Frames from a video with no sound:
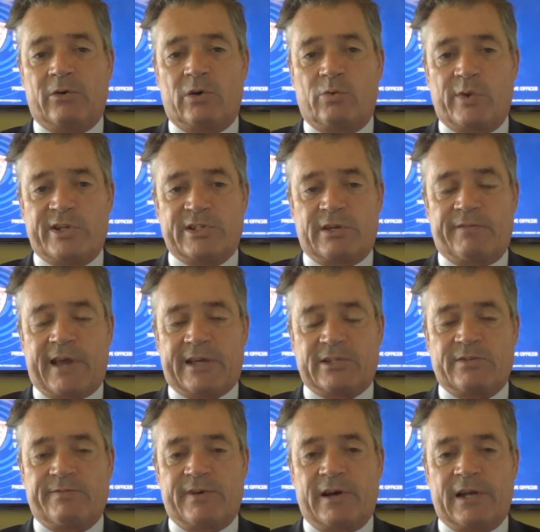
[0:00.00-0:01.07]
and are at risk of
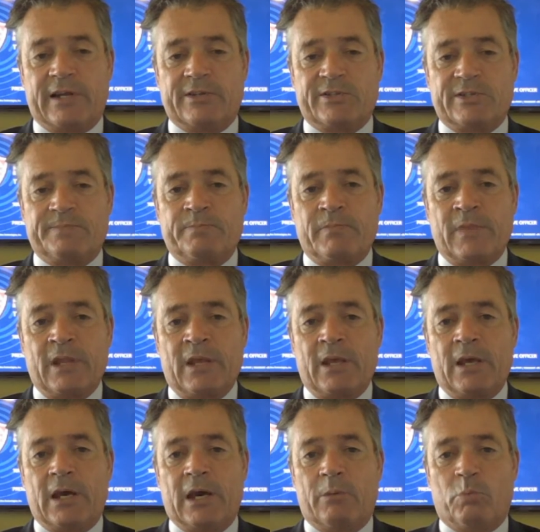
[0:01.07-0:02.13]
acts of violence.
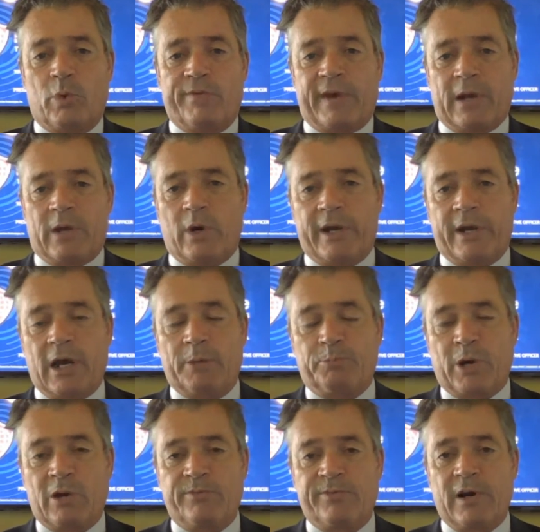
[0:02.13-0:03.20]
We've had quite a
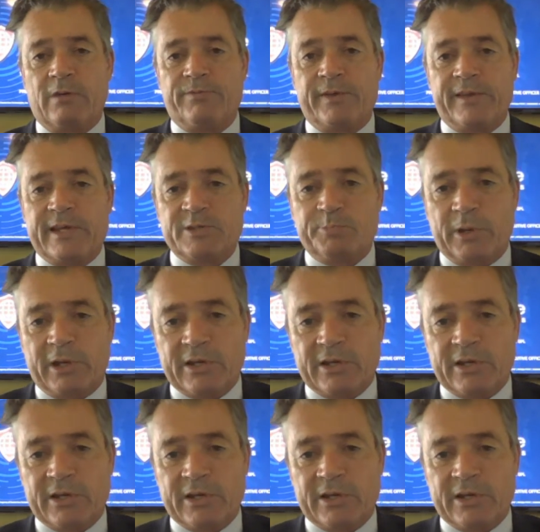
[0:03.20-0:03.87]
high profile for this